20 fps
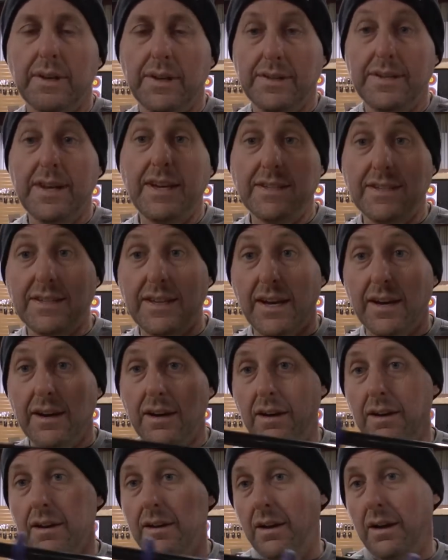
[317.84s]
dead
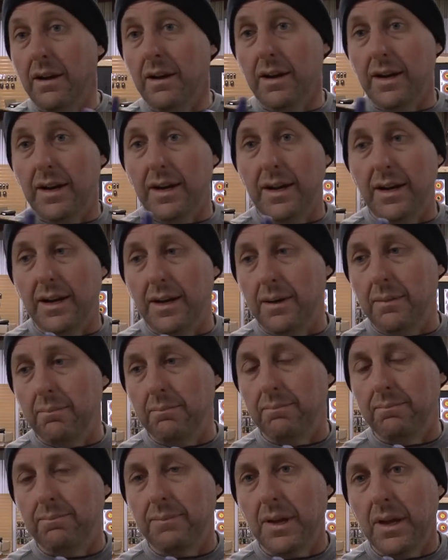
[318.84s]
center
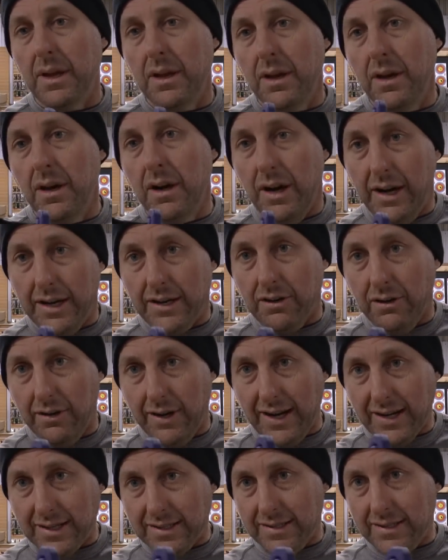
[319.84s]

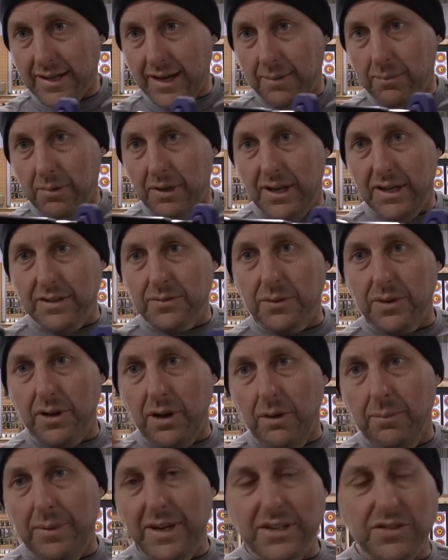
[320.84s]
Icon X stabilized with a
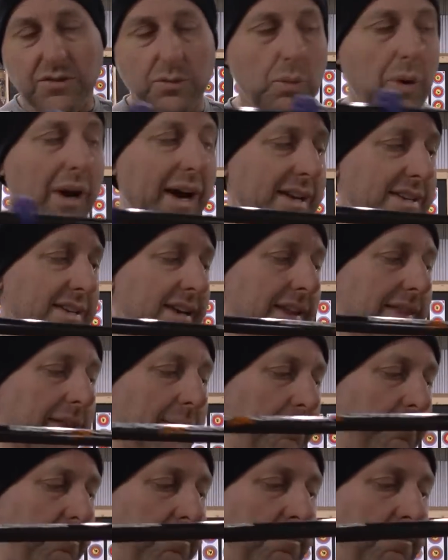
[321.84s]
whole bunch of weight down the